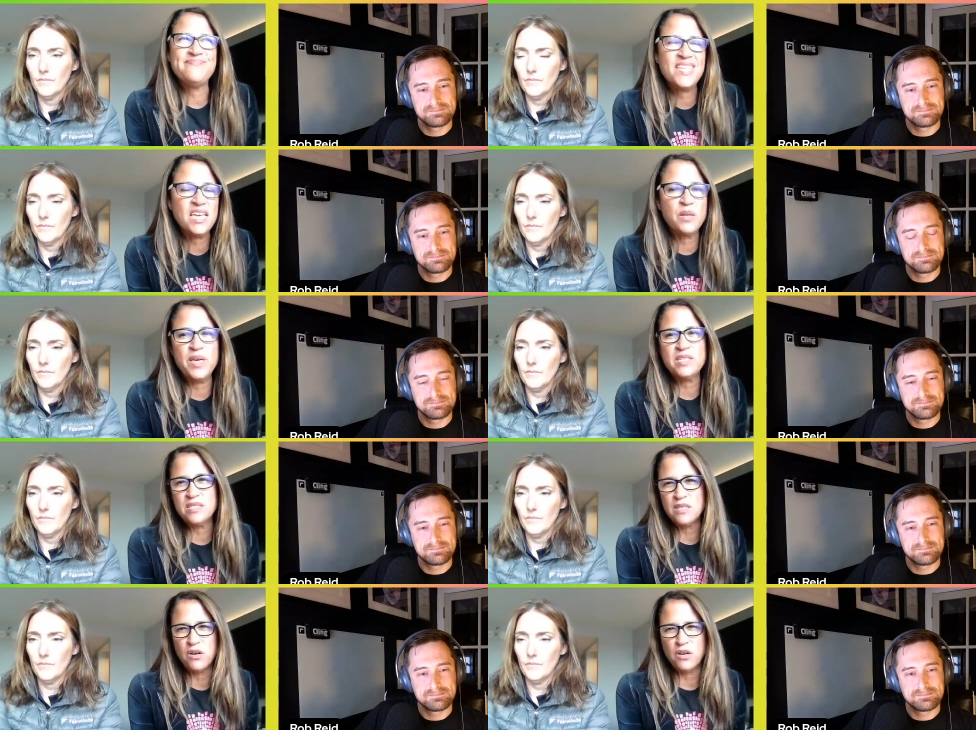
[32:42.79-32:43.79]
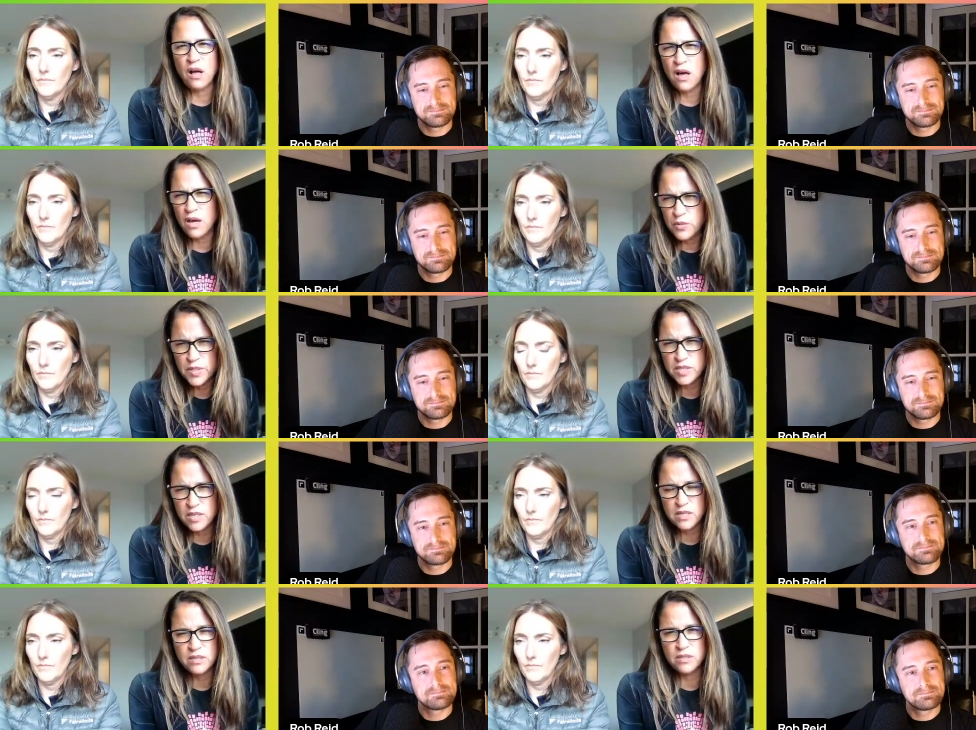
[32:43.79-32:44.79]
Speaker 1: databases that aren't one hundred
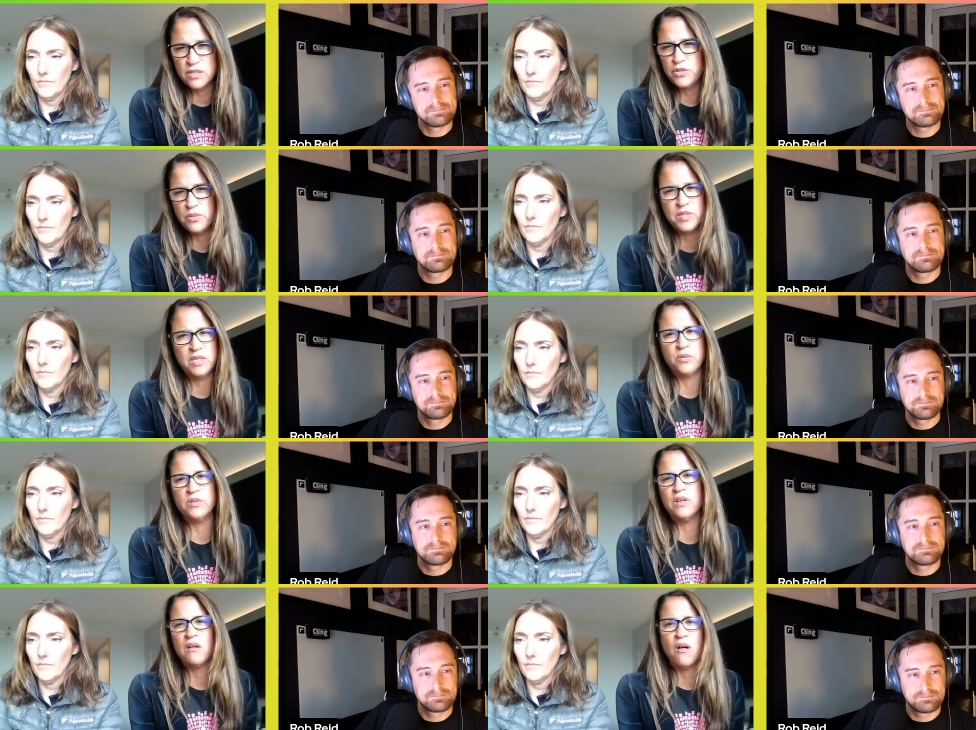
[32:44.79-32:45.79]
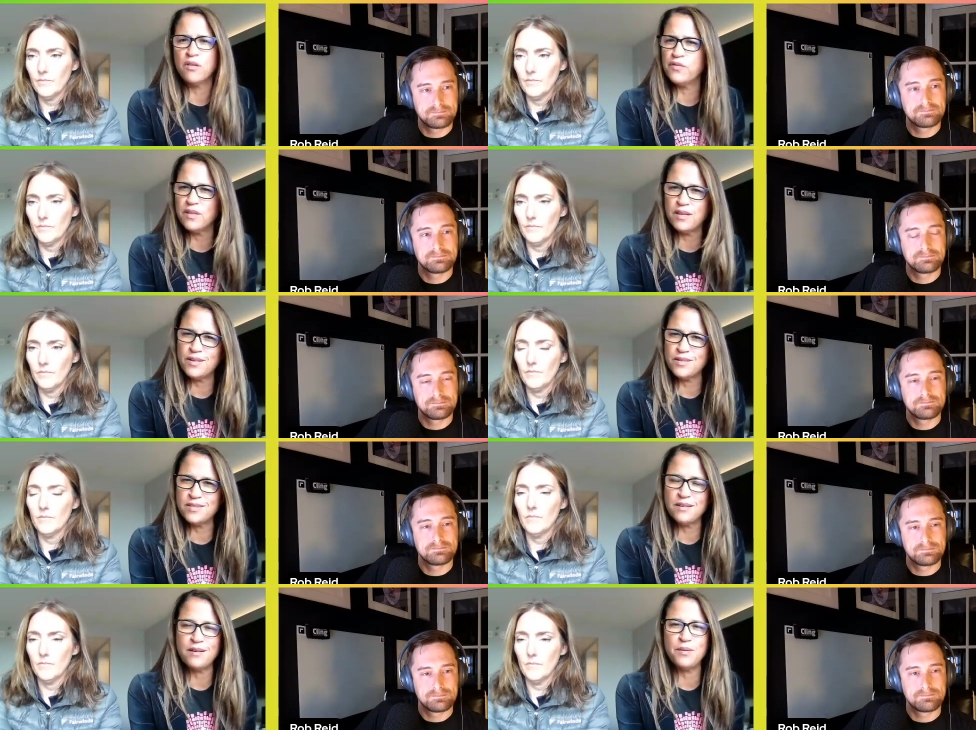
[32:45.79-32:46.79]
percent distributed S Q L, not all of the
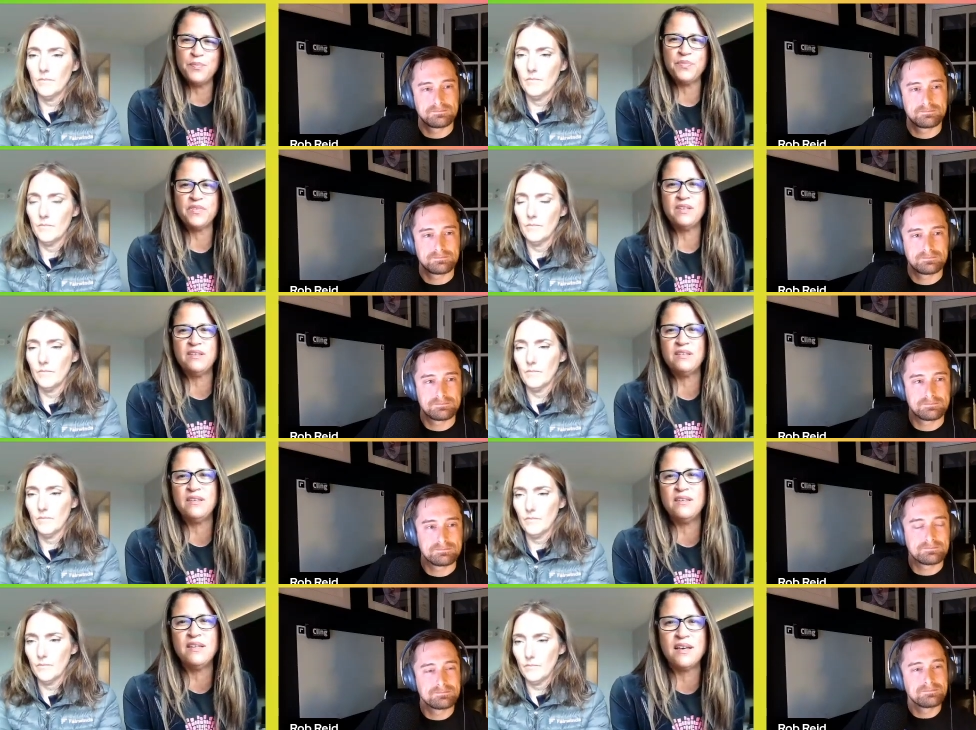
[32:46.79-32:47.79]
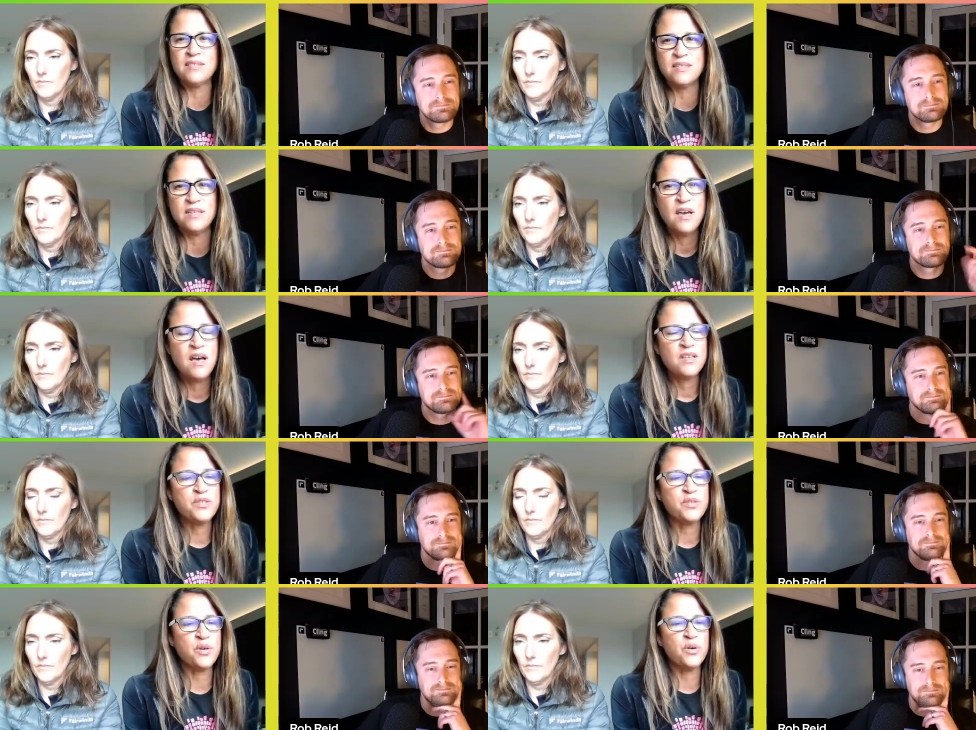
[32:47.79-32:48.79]
letters um, in in ACID.
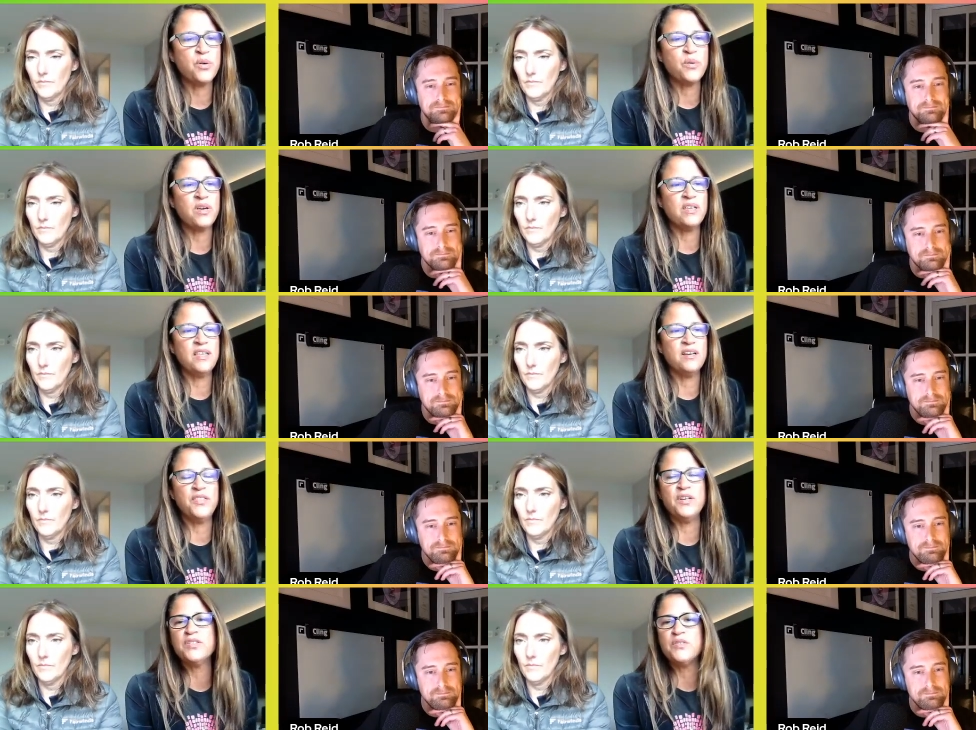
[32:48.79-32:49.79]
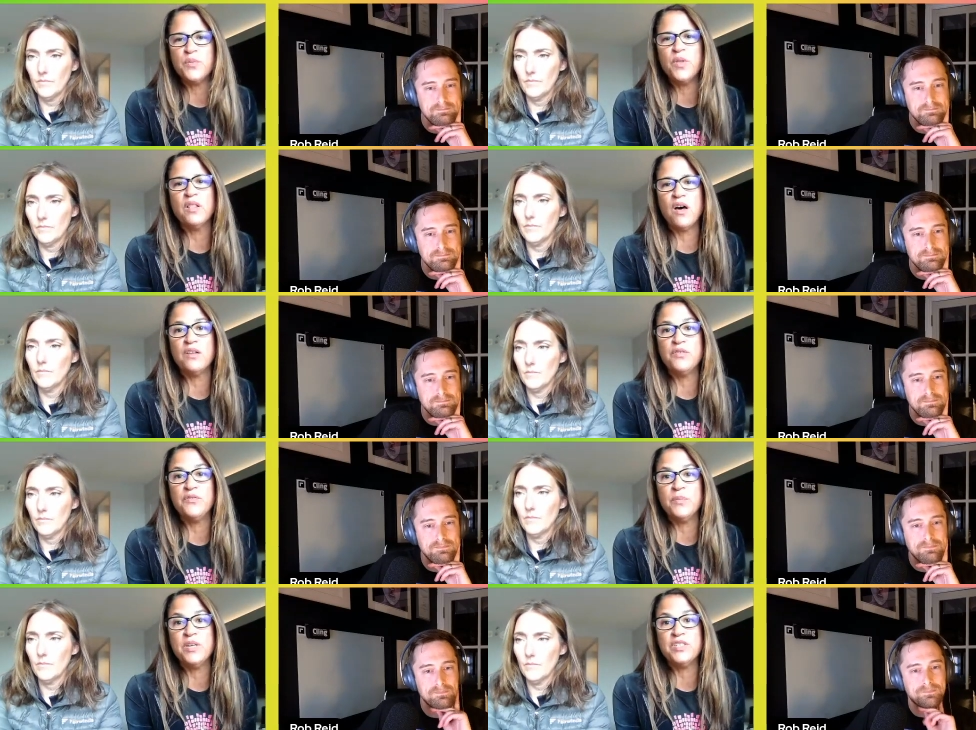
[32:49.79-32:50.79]
So there there's a lot of
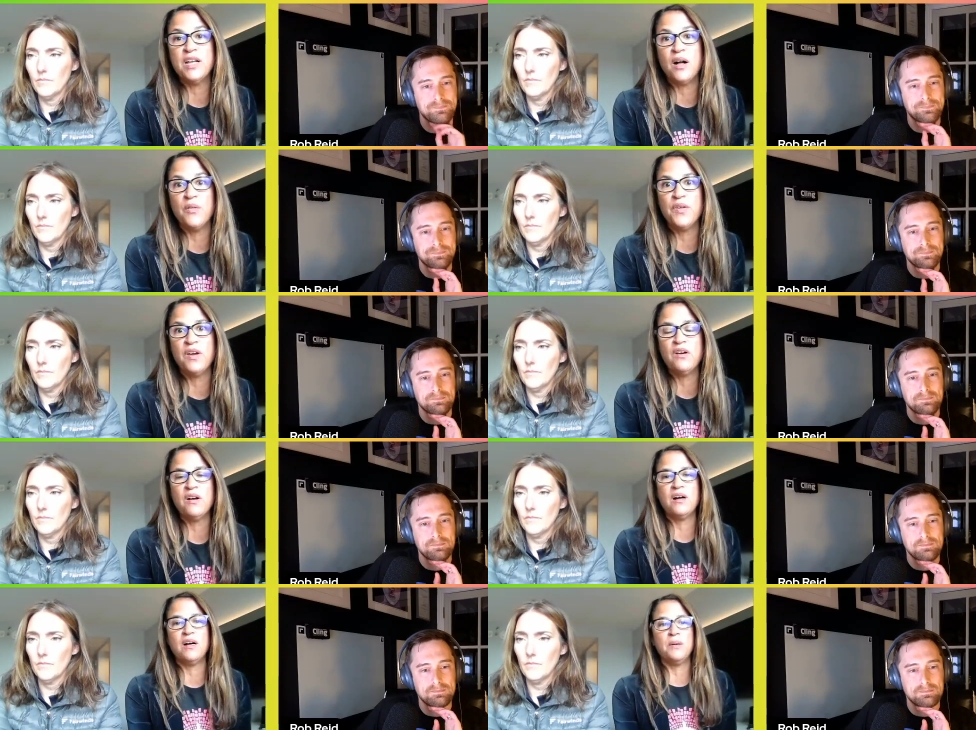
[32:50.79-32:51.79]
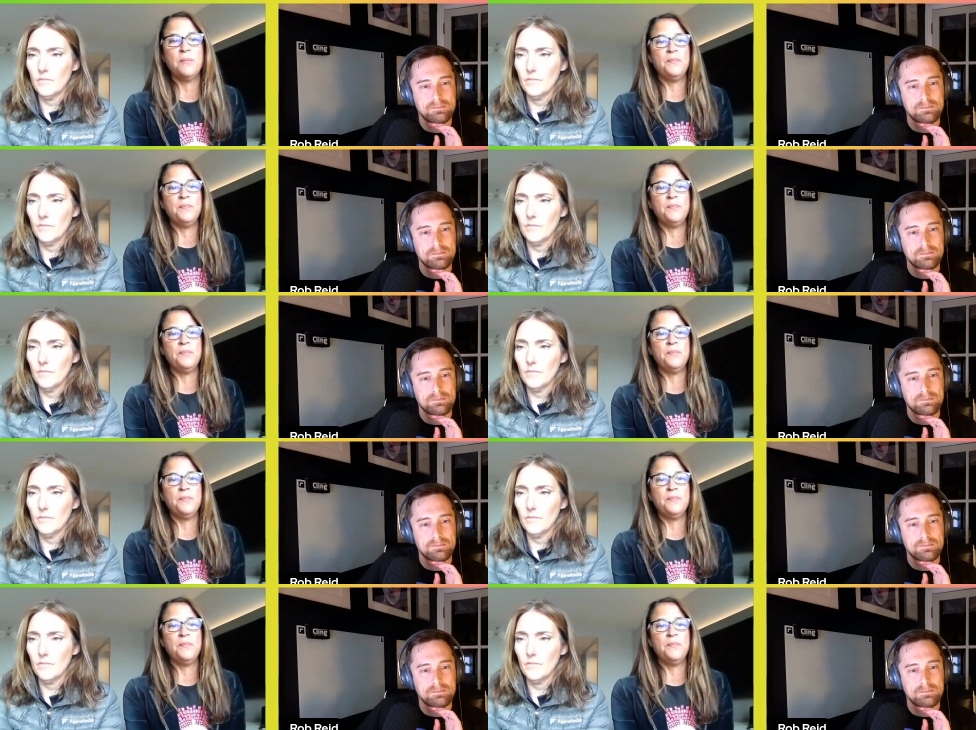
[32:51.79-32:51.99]
information out there. Um,